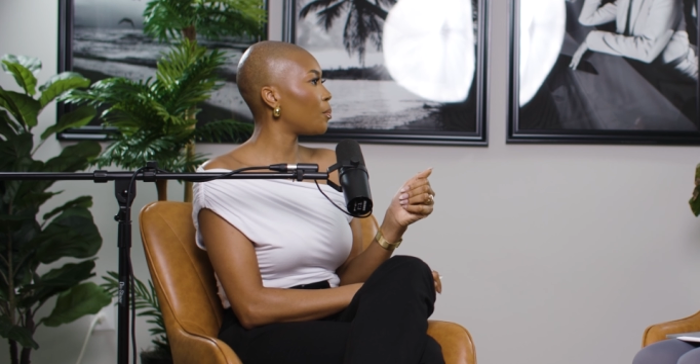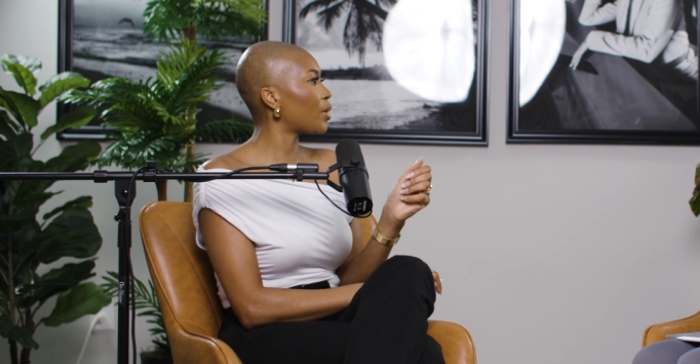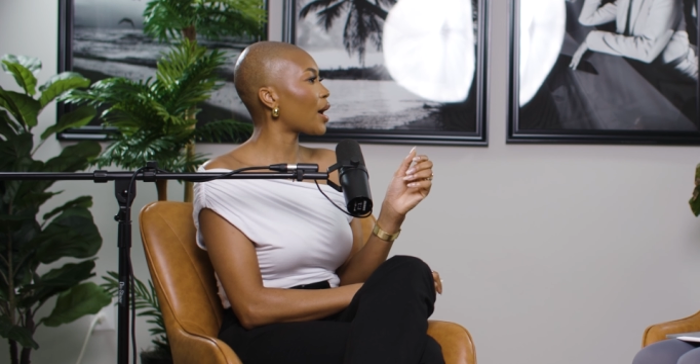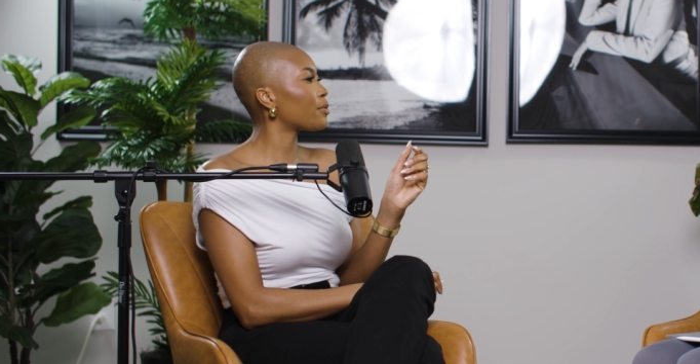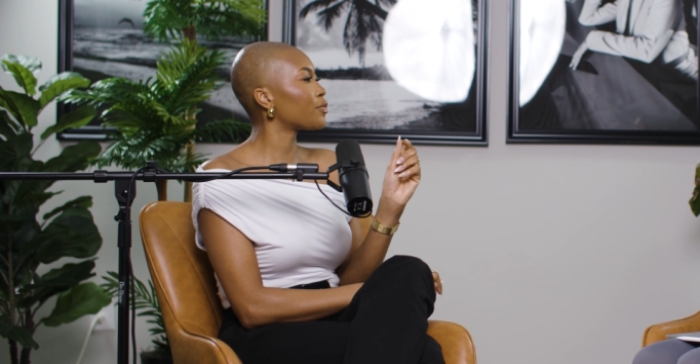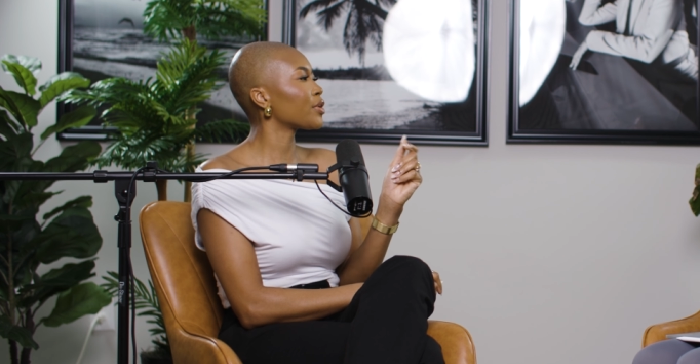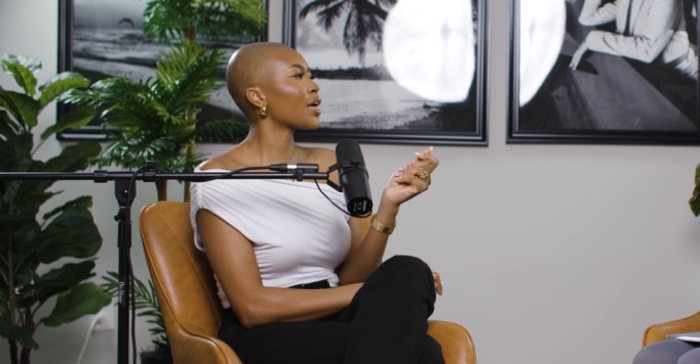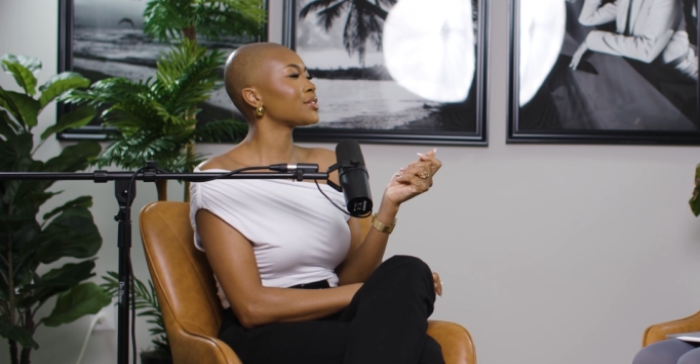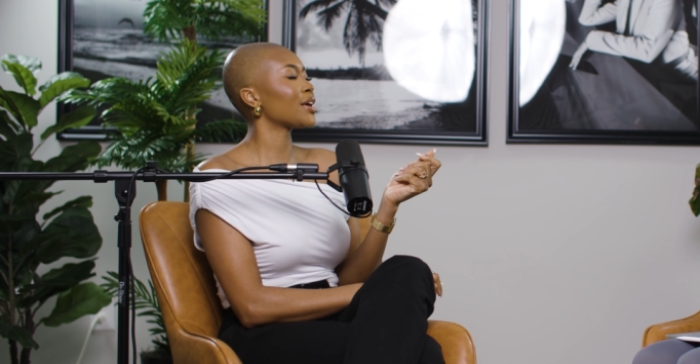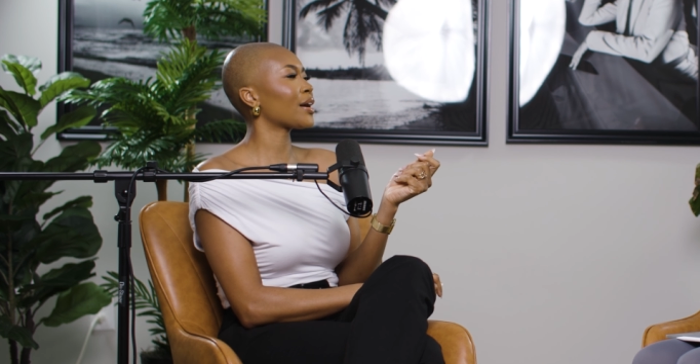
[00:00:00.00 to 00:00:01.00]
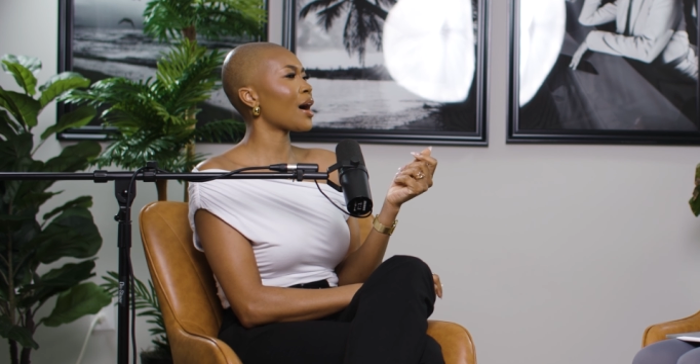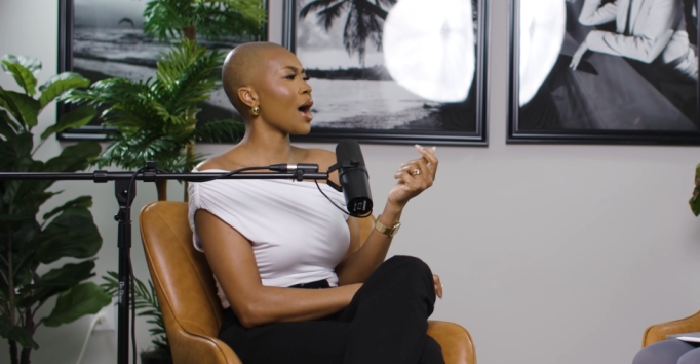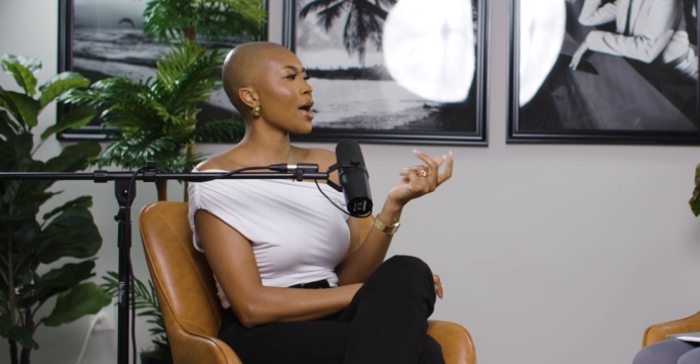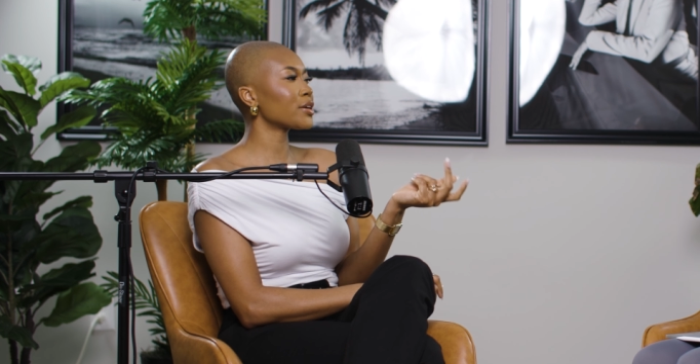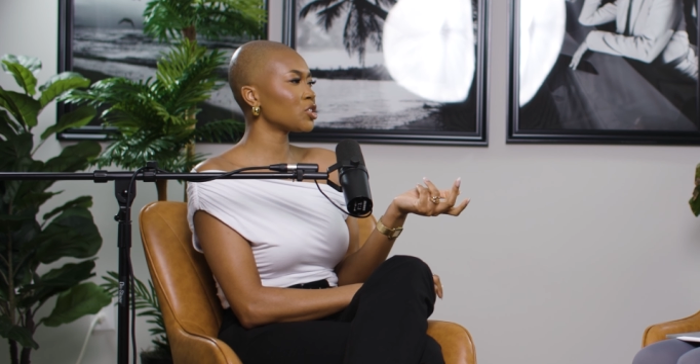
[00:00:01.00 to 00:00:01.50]
but I would realize like
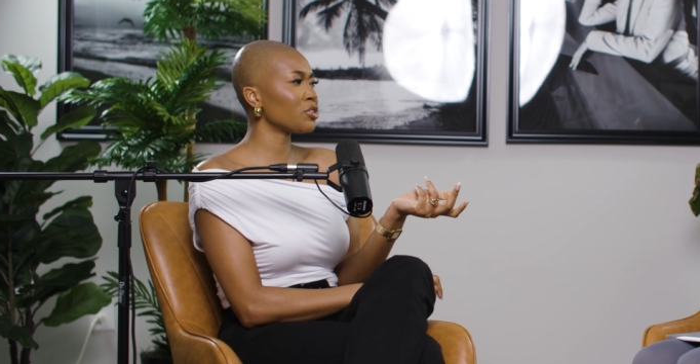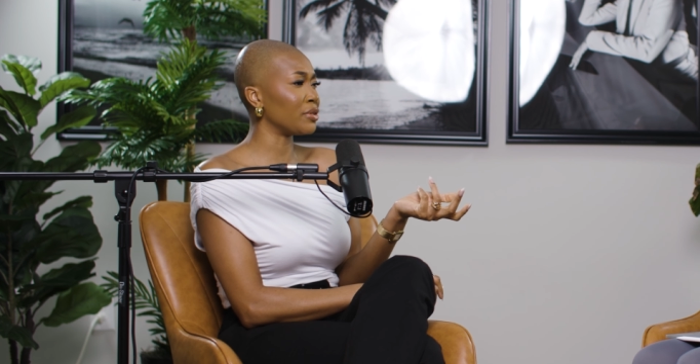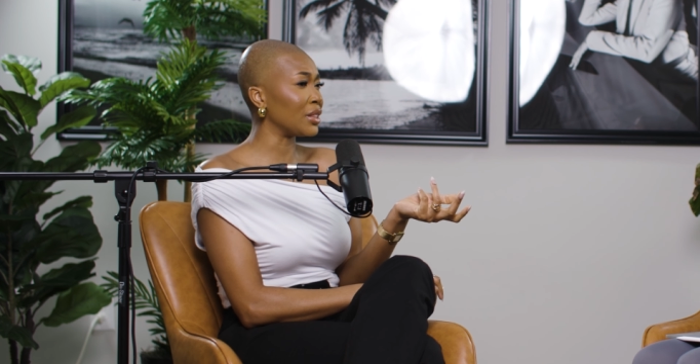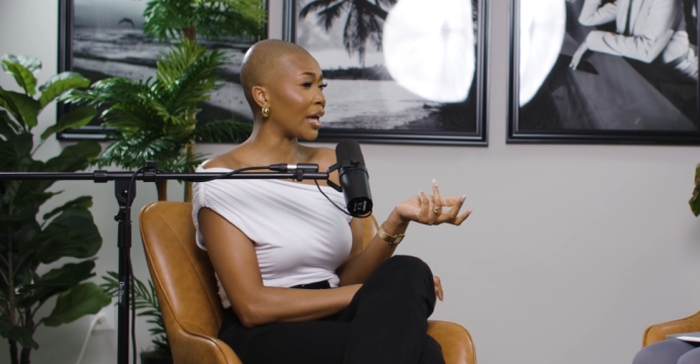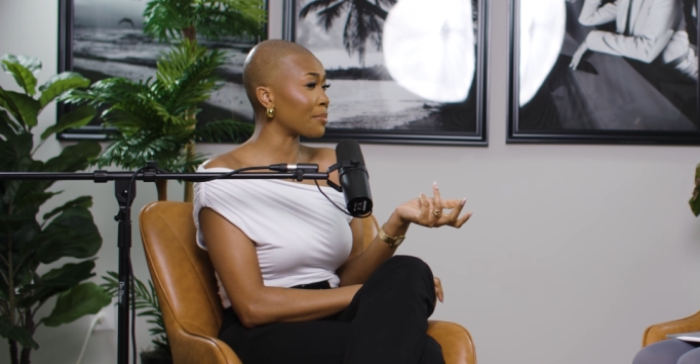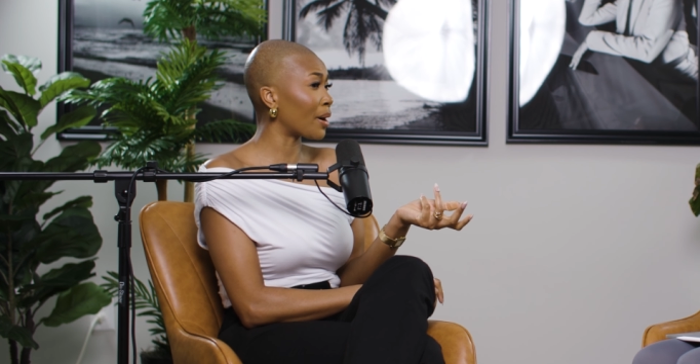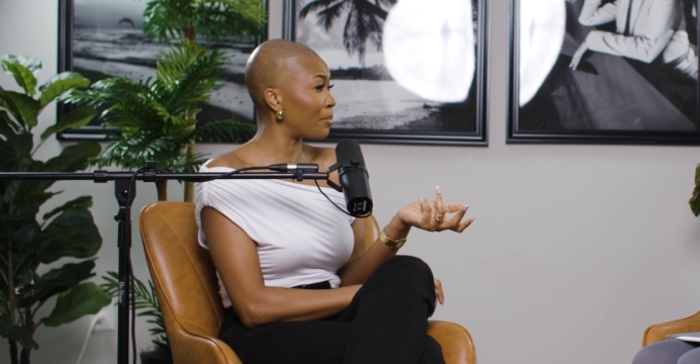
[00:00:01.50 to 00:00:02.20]
I actually really like my